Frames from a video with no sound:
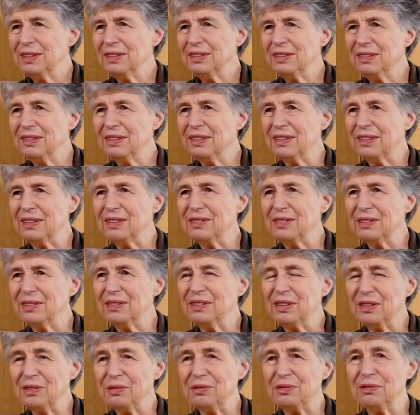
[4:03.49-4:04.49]
you know,
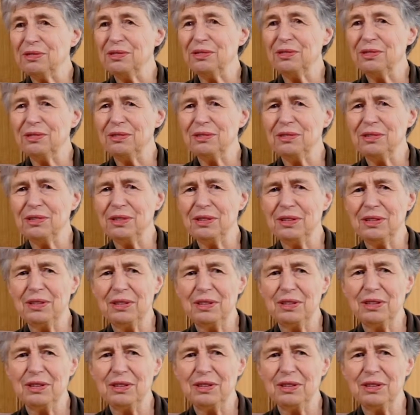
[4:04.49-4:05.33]
and it,